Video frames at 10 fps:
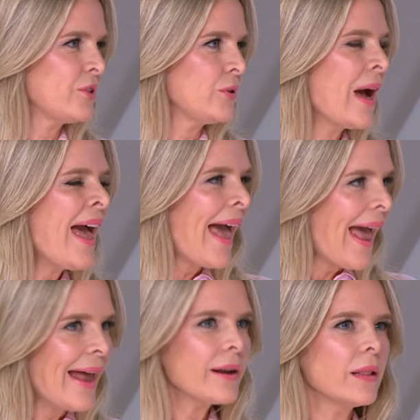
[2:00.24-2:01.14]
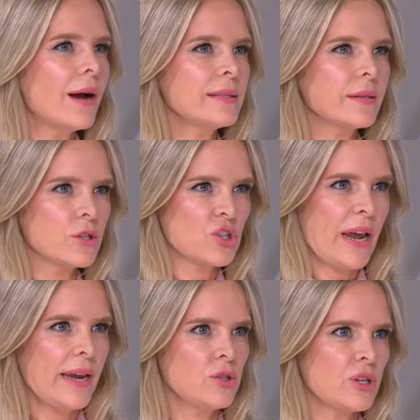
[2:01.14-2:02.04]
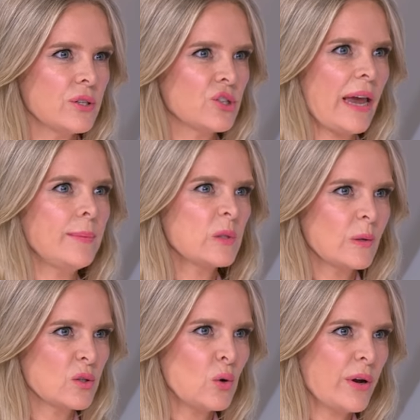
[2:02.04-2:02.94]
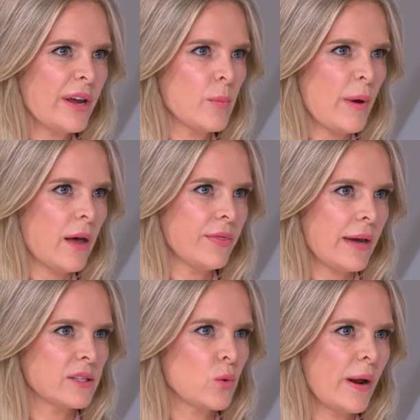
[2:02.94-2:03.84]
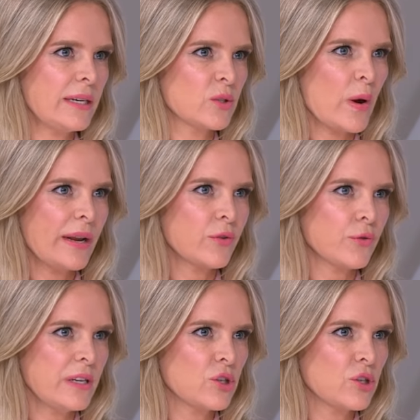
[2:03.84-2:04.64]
to analyse the changes. James was talking about that 2023